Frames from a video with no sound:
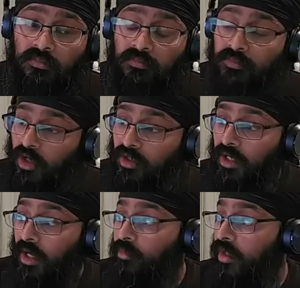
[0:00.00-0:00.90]
start
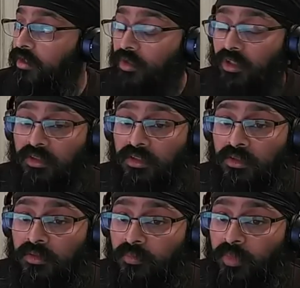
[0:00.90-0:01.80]
collaborating with
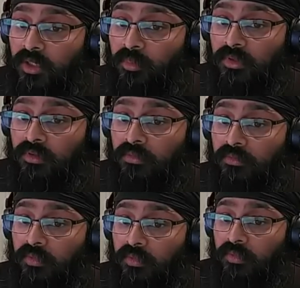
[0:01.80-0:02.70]
other people
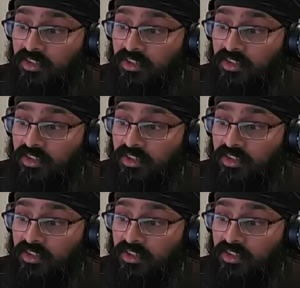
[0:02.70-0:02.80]
and just